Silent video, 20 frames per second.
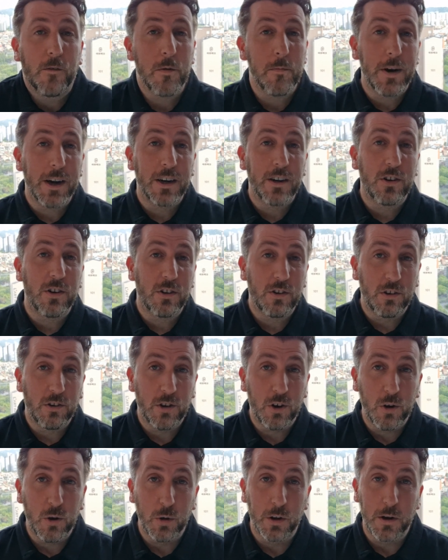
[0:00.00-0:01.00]
for a manager to
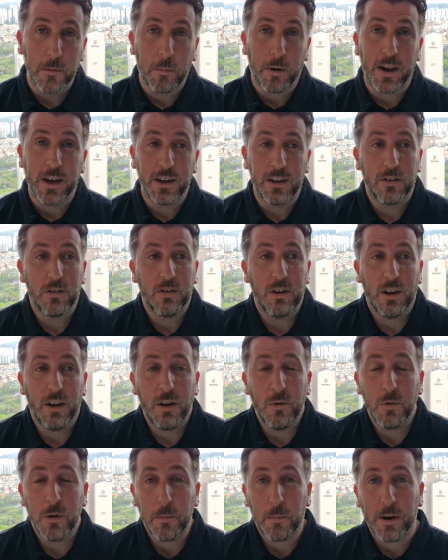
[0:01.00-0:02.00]
do and the players, you know,
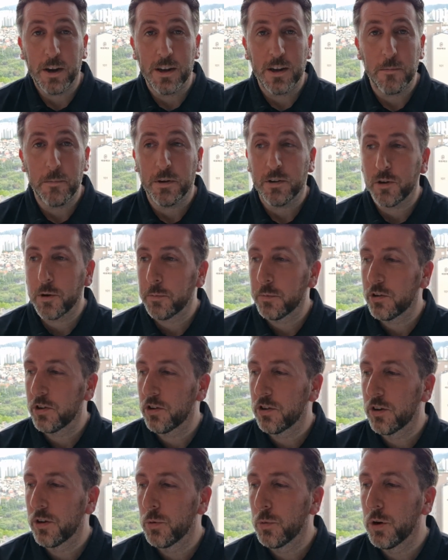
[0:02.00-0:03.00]
they want to play in the best
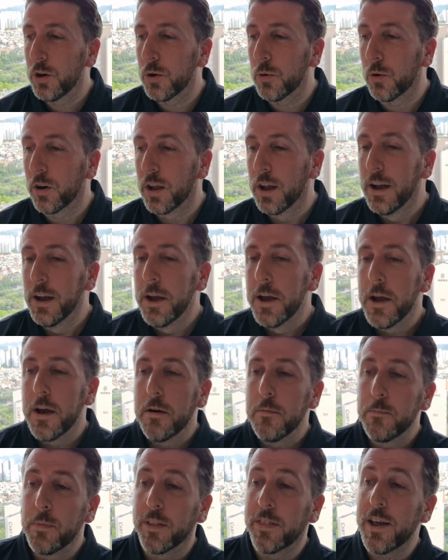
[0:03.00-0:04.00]
competition in the world.
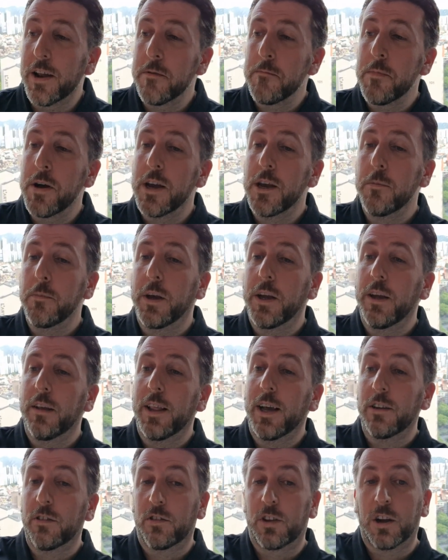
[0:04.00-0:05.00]
But then maybe
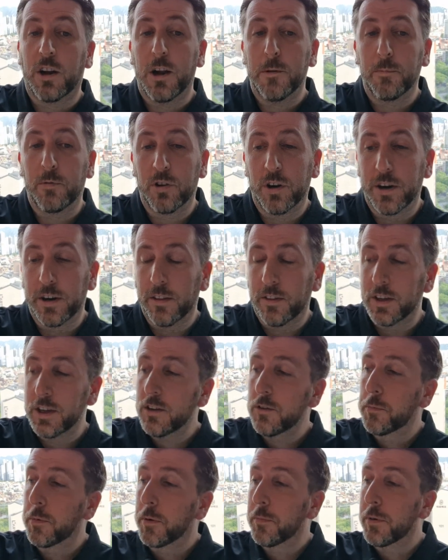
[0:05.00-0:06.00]
that's the club side of
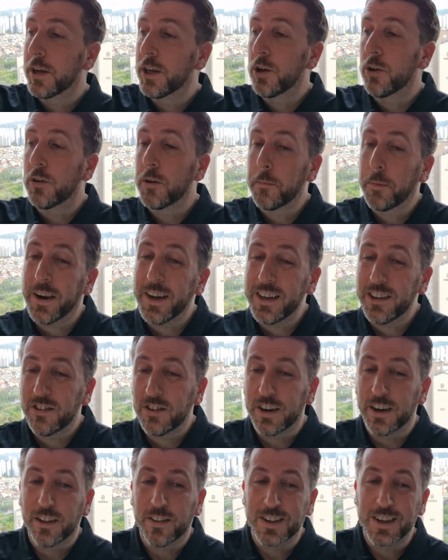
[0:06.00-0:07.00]
things, but maybe on the player
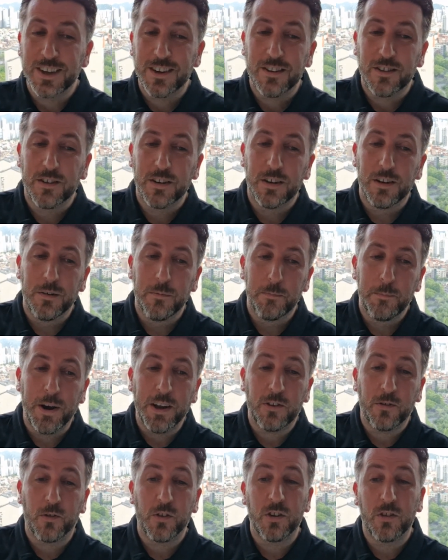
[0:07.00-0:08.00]
side of things,
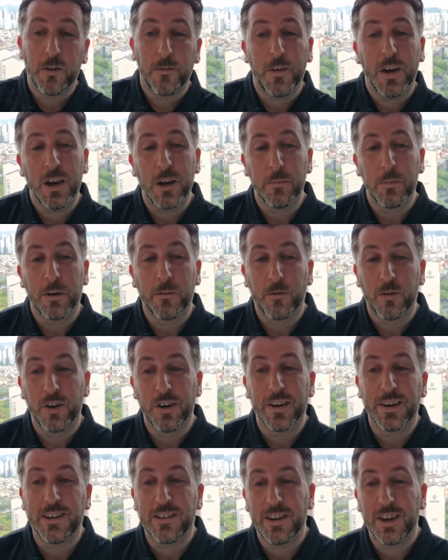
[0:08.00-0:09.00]
best for his development for a
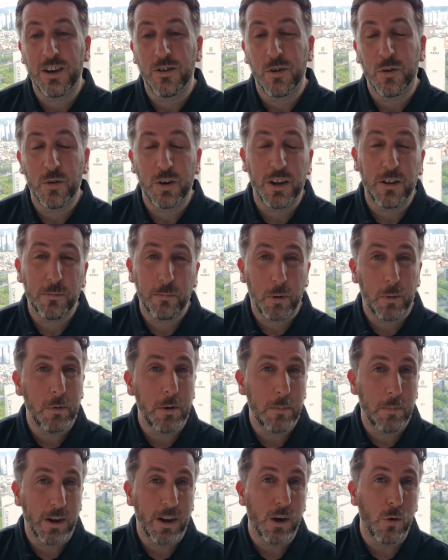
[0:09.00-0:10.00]
19 year old is
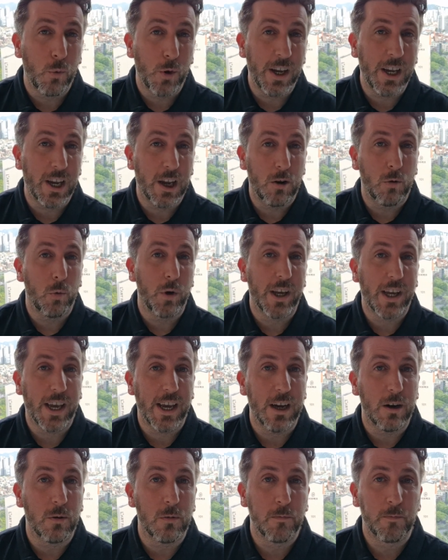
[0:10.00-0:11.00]
probably playing week in, week
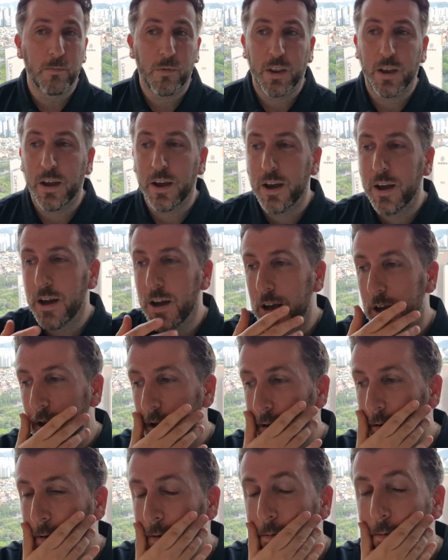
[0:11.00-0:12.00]
out
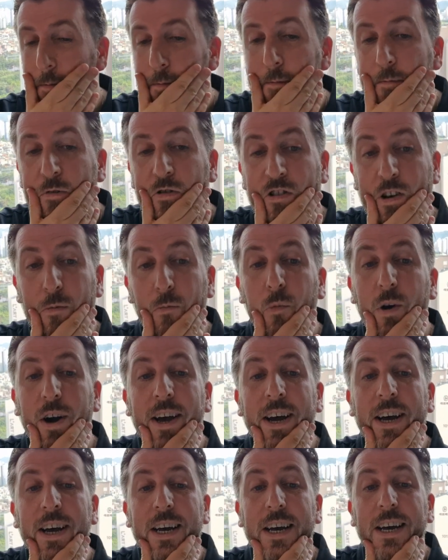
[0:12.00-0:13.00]
um,
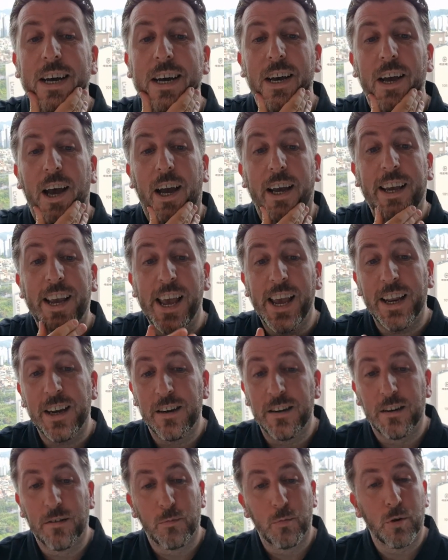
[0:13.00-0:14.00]
somewhere.
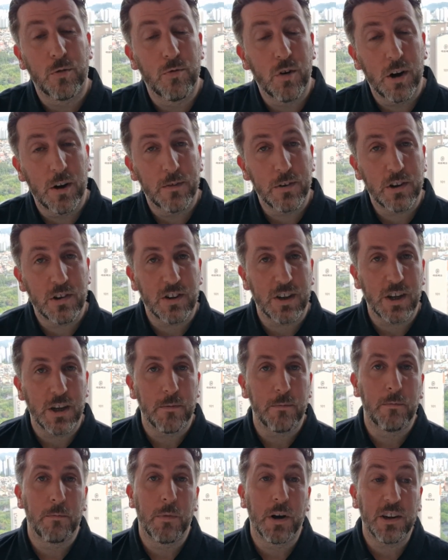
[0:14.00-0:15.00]
Again, would rather see
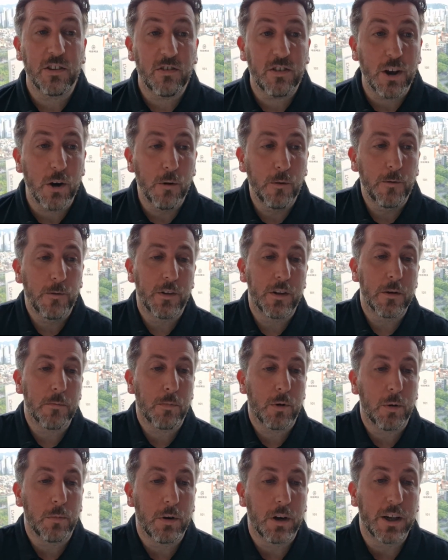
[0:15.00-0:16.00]
him myself in the
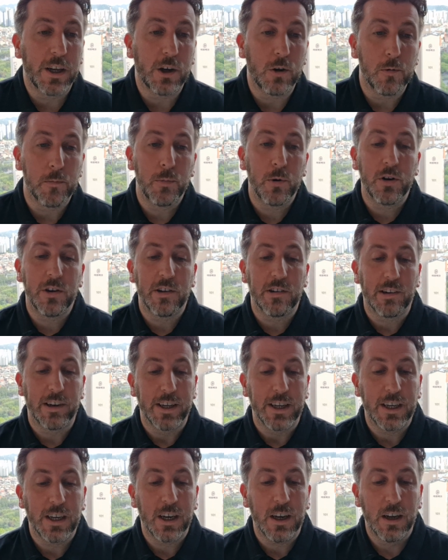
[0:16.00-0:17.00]
Premier League or
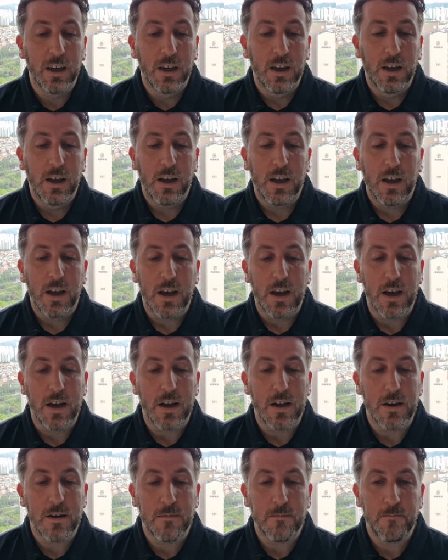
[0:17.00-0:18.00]
Bundesliga
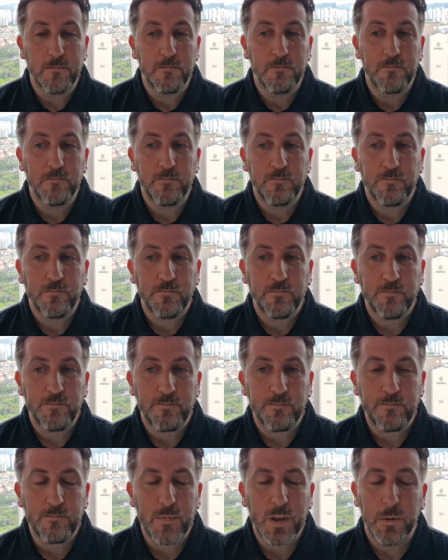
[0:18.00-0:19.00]
um,
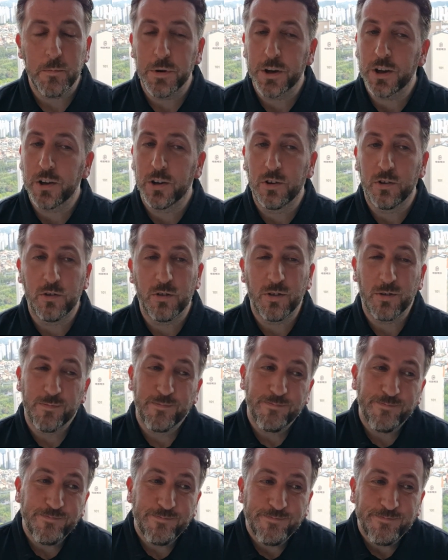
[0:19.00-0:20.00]
because
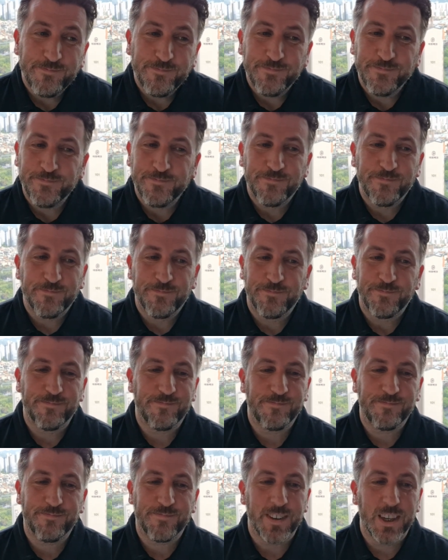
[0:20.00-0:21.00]

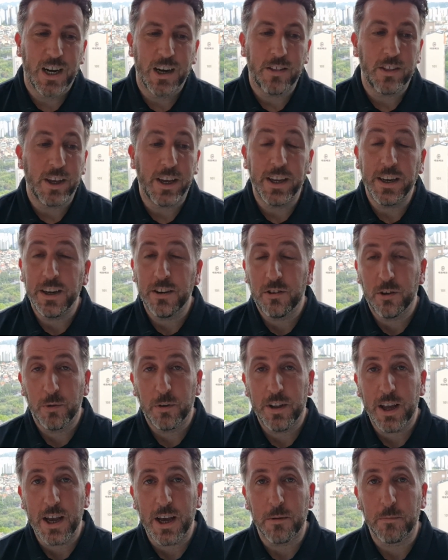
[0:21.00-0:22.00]
I think he needs to
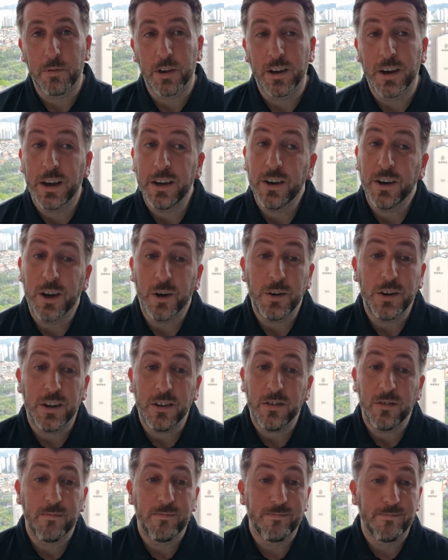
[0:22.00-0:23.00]
adapt. And, and, you know, he
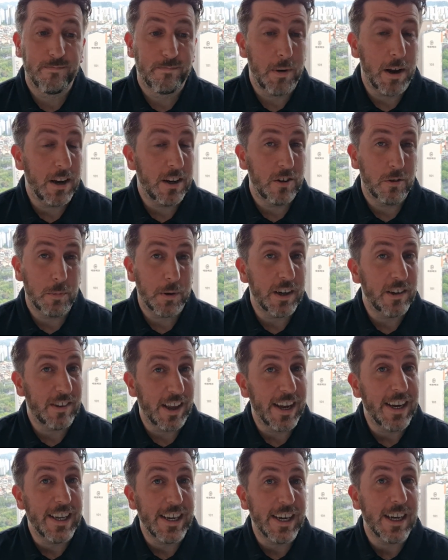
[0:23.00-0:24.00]
doesn't barely speaks
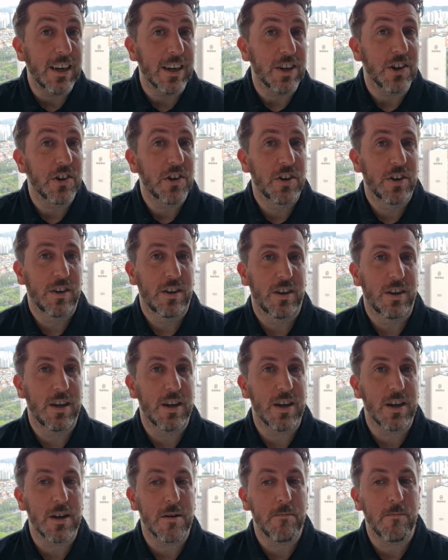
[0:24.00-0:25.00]
any English,
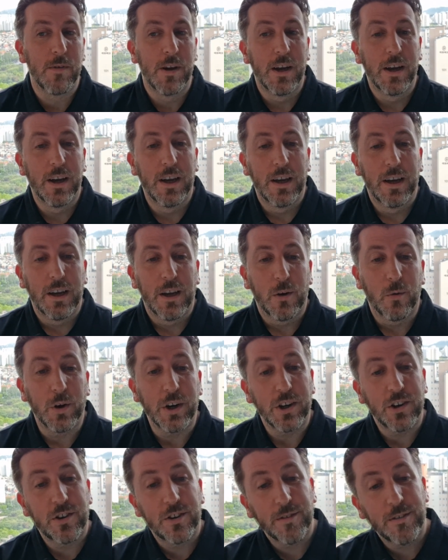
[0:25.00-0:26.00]
um,
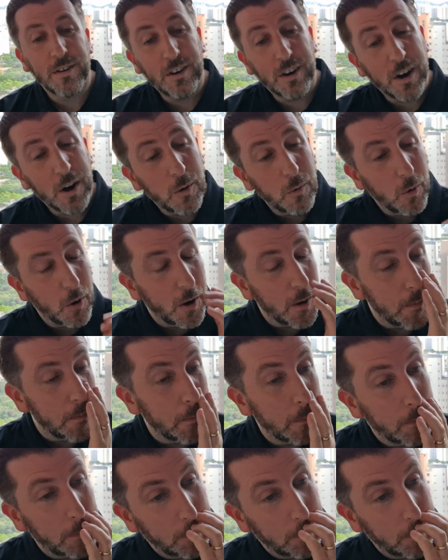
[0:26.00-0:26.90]
which, you know what?